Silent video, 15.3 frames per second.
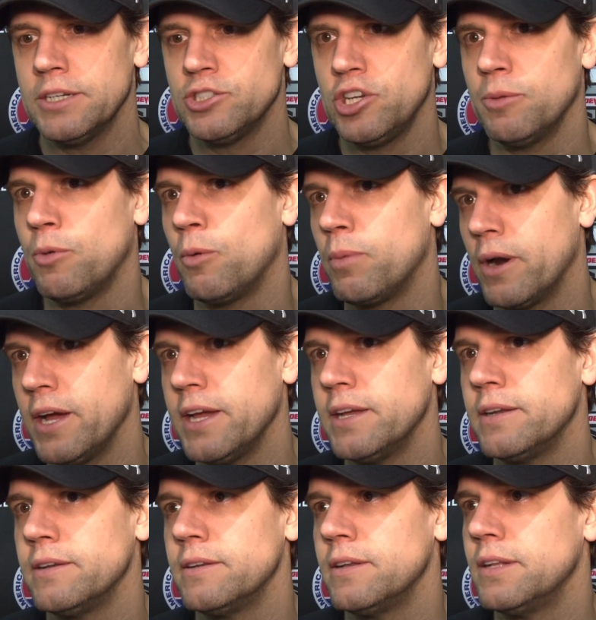Jim
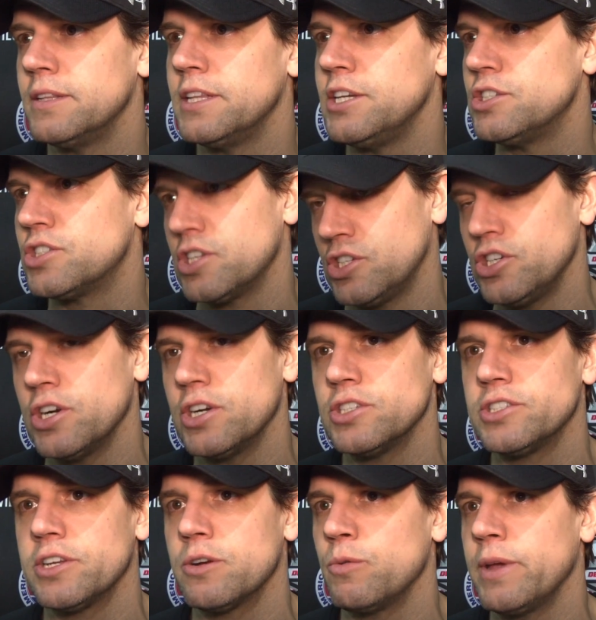O'Brien leads the
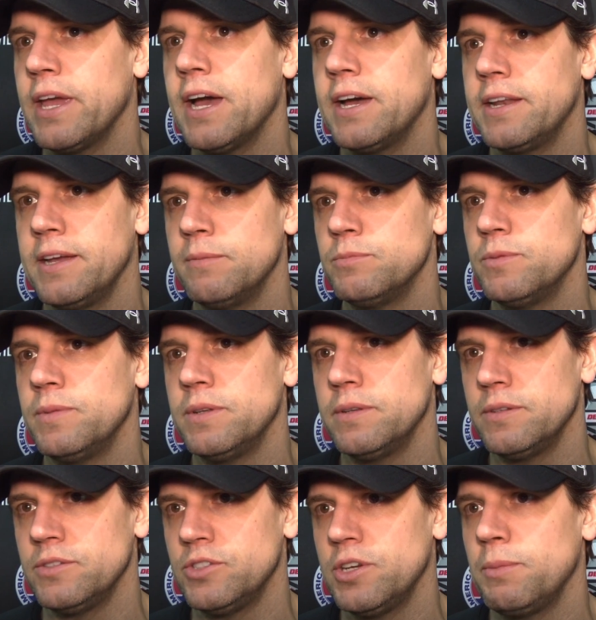charge there. We had him
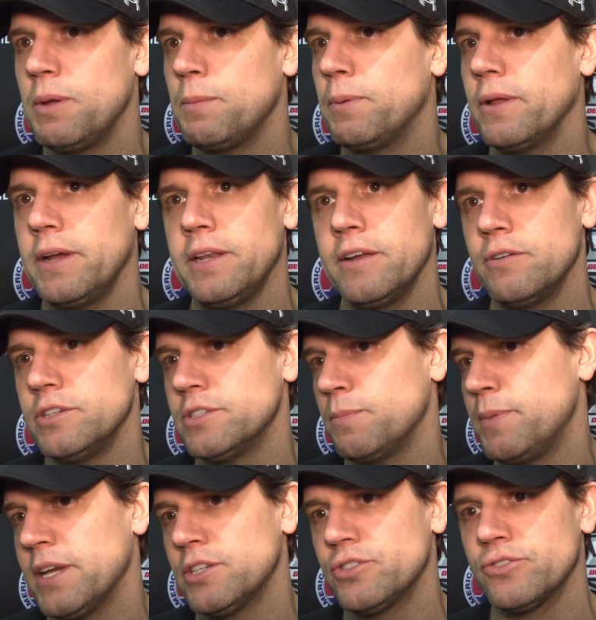and Jimmy played here. He's a
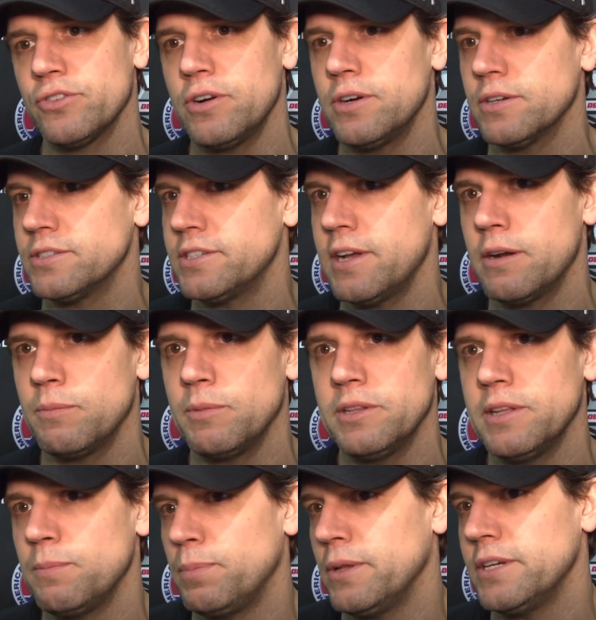big, strong centerman
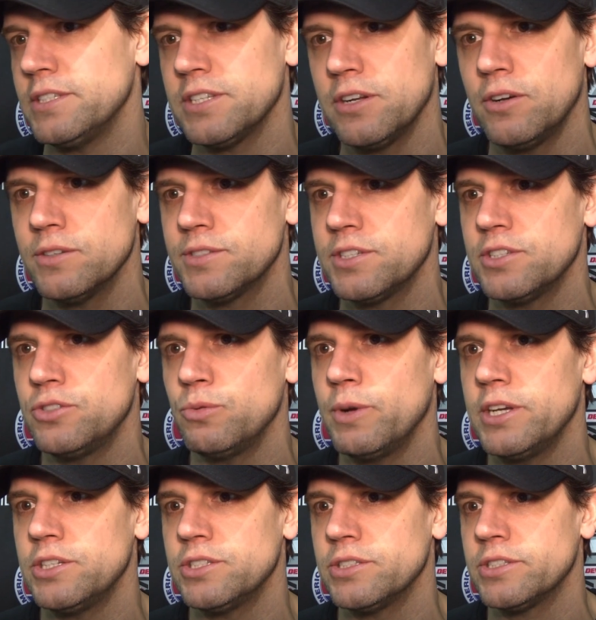that plays in all
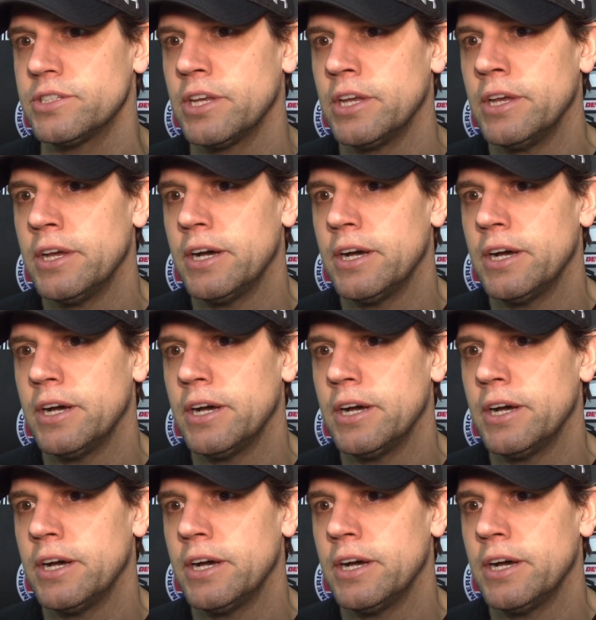situations.